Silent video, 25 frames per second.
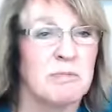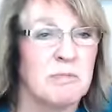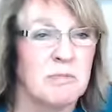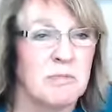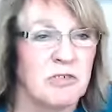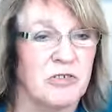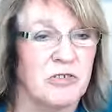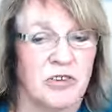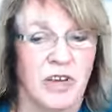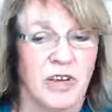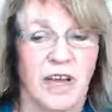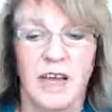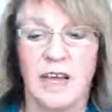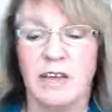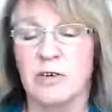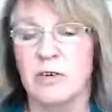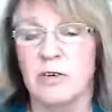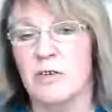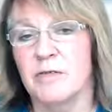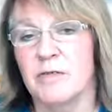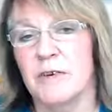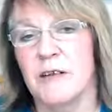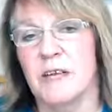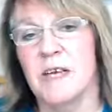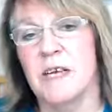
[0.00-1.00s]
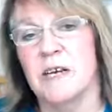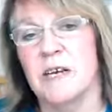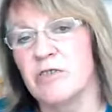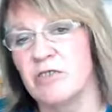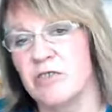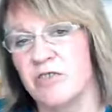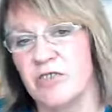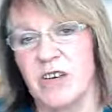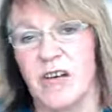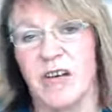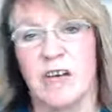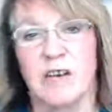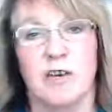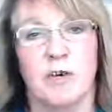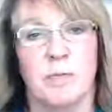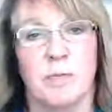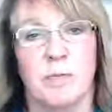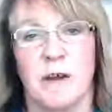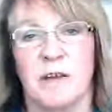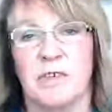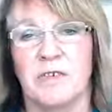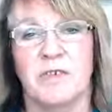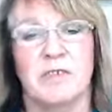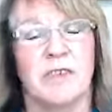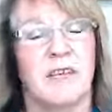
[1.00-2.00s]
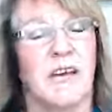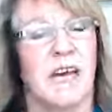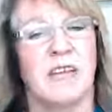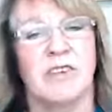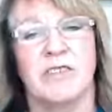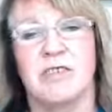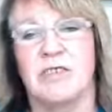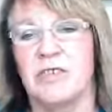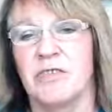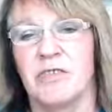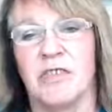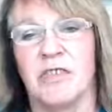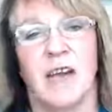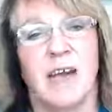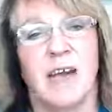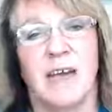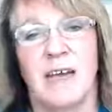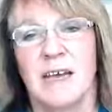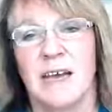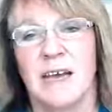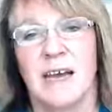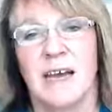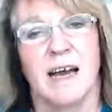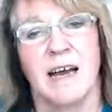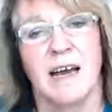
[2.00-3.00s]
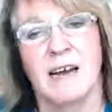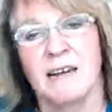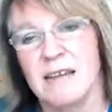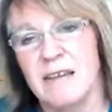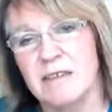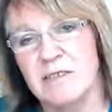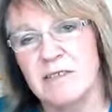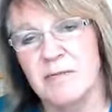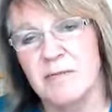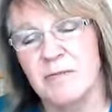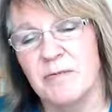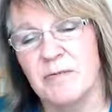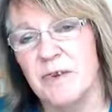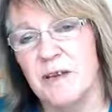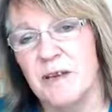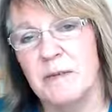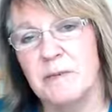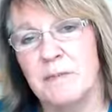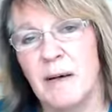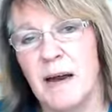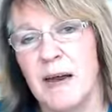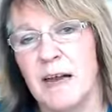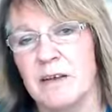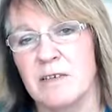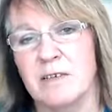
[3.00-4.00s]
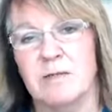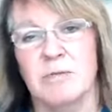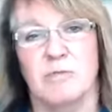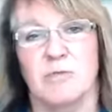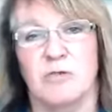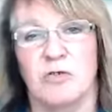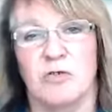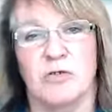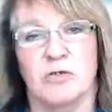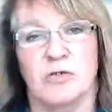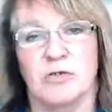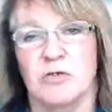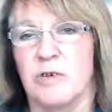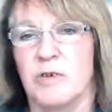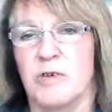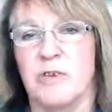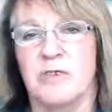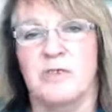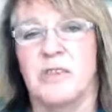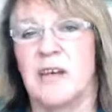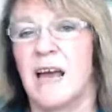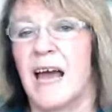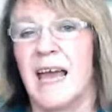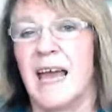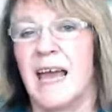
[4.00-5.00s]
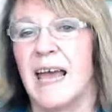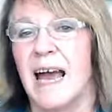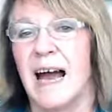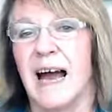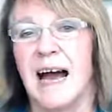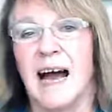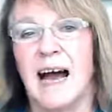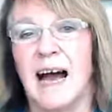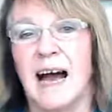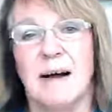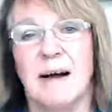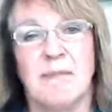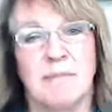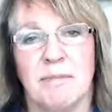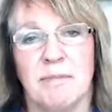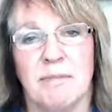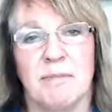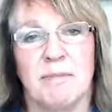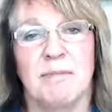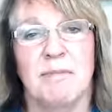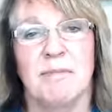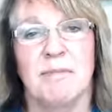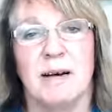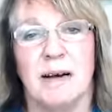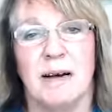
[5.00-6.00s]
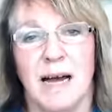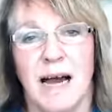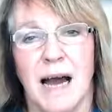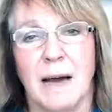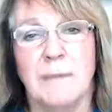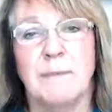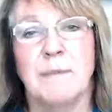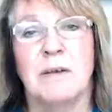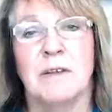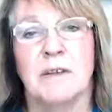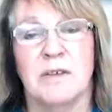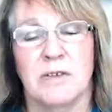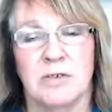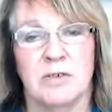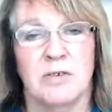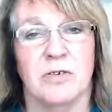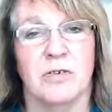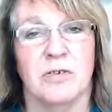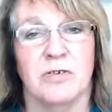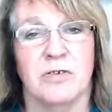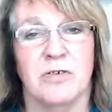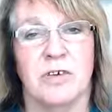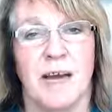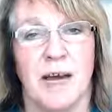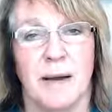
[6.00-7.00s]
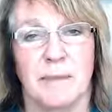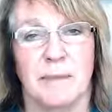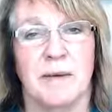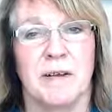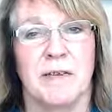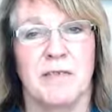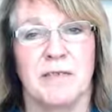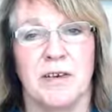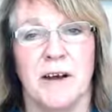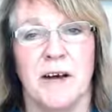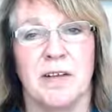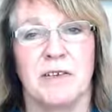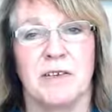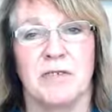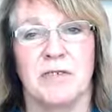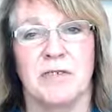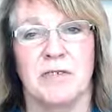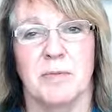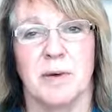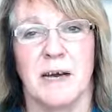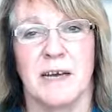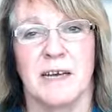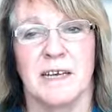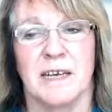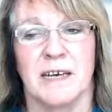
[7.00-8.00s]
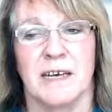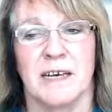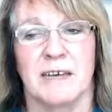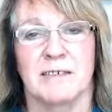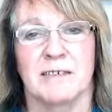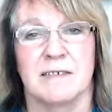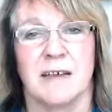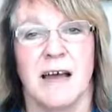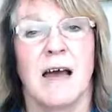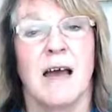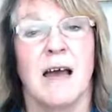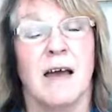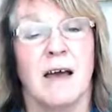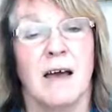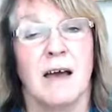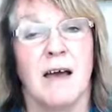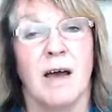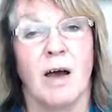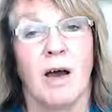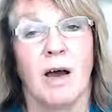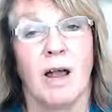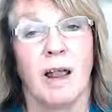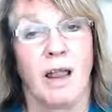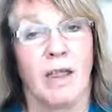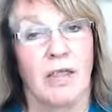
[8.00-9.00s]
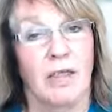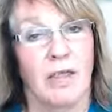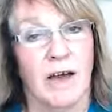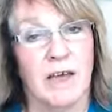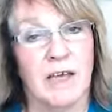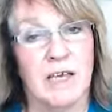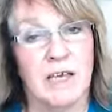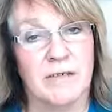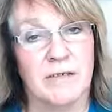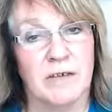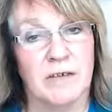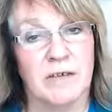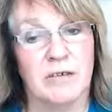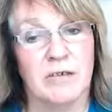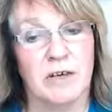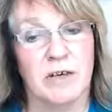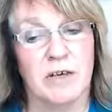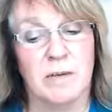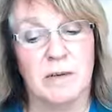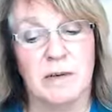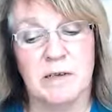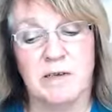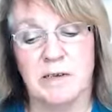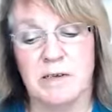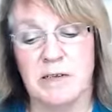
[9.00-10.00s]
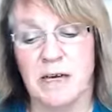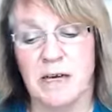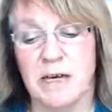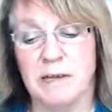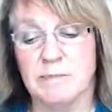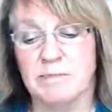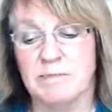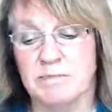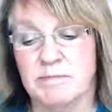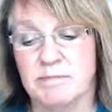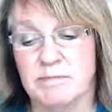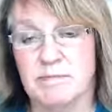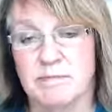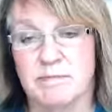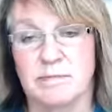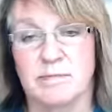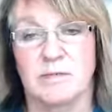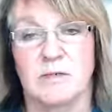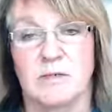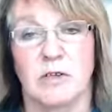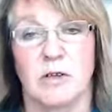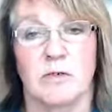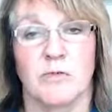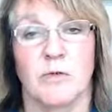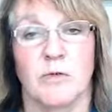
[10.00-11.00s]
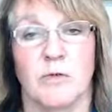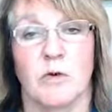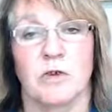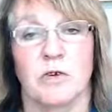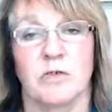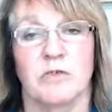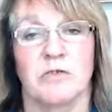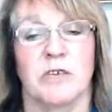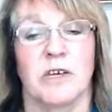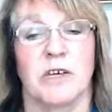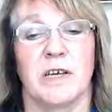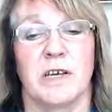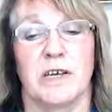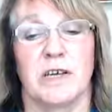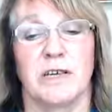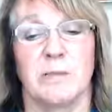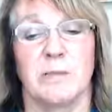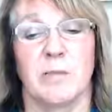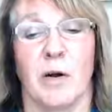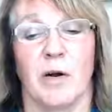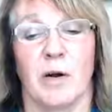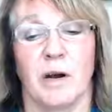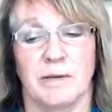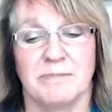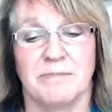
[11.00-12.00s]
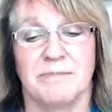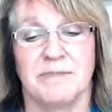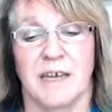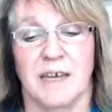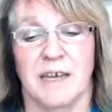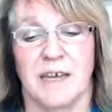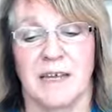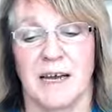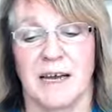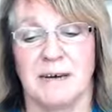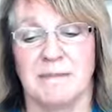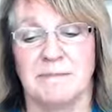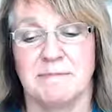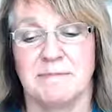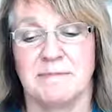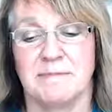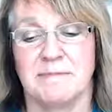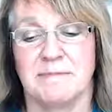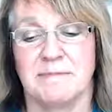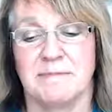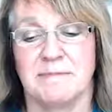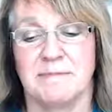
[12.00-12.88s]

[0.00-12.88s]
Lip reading: Share your videos, share your presentations, get some feedback, talk to us. Happy to talk to you. Happy to find you some ideas. Thank you for joining me tonight. Look forward to seeing you tomorrow. Take care.